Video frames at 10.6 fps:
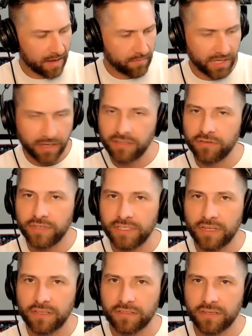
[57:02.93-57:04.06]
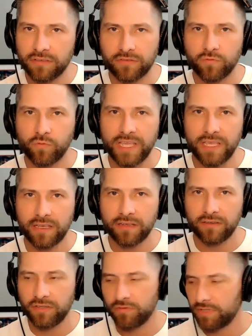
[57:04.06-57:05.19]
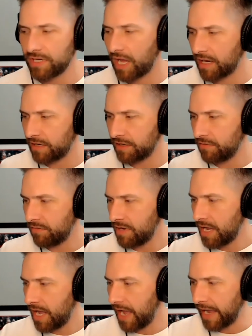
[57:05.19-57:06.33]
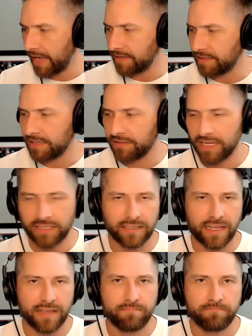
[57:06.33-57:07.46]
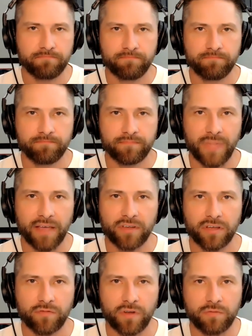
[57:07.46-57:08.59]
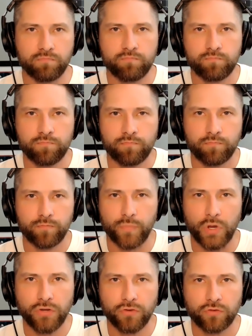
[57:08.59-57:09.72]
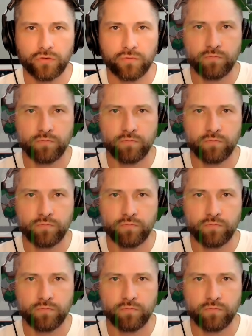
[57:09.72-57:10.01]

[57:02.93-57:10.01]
Be good to each other this week. Do what you got to do. And until next time, have a good one. Peace.